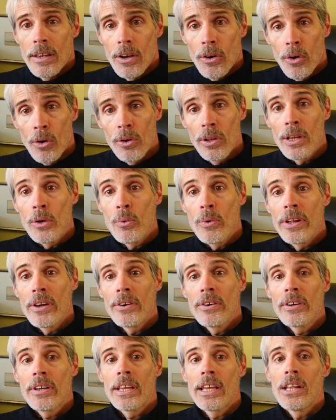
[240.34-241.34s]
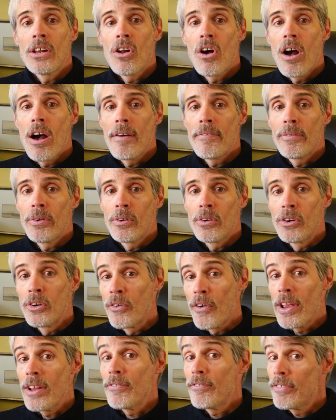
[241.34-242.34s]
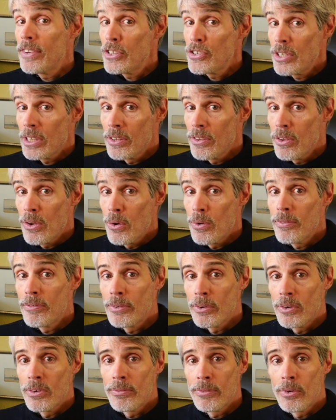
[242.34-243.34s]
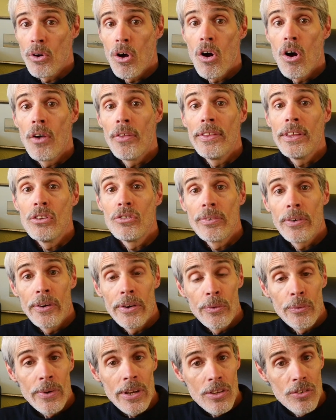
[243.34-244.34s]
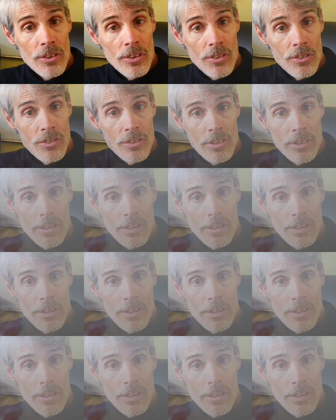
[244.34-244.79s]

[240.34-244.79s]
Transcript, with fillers: Early winter can offer great fishing, though, for all these very reasons.